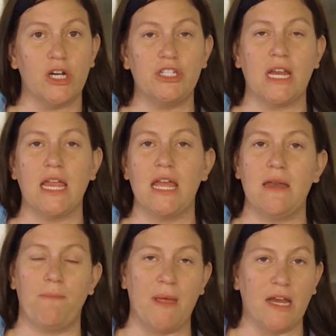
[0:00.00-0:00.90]
our
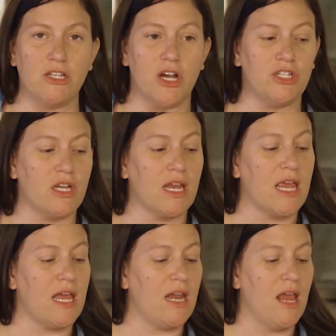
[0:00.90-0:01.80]
chicken, picked our
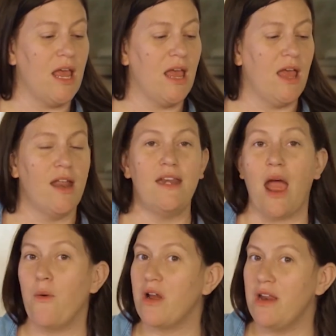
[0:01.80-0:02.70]
chicken.
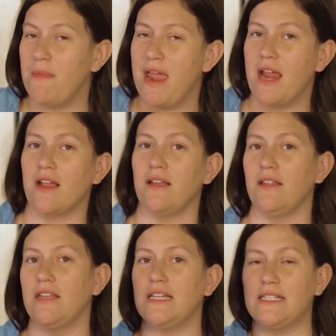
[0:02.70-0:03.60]
Now we're gonna make
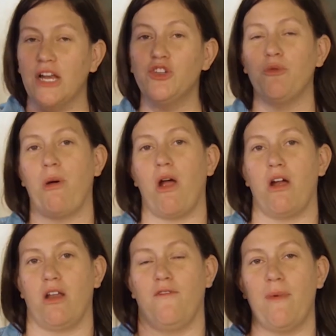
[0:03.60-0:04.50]
the essential
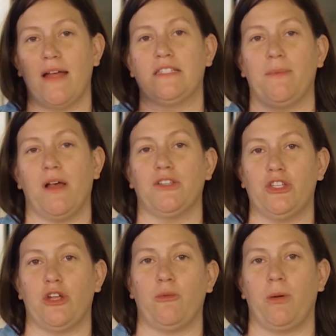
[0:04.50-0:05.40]
part of matzo ball
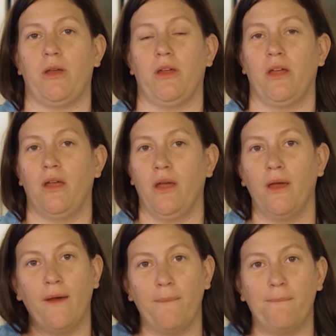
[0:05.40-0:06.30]
soup.
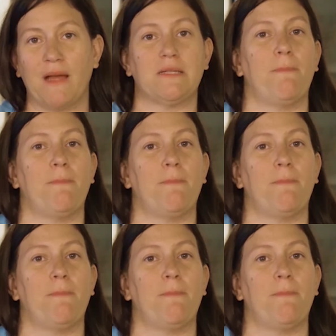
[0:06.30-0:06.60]
Matzo